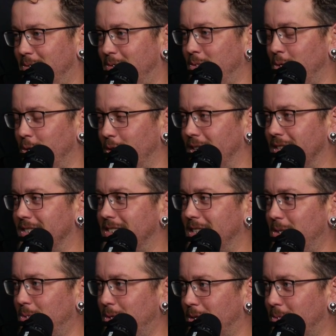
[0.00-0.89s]
look and
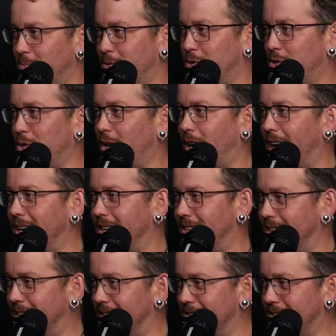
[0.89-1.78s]
see what the mature height
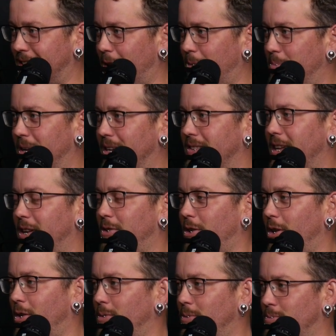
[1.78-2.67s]
is, how big they
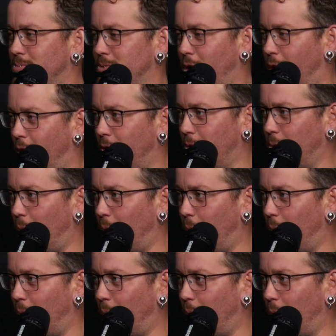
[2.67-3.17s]
grow, tall and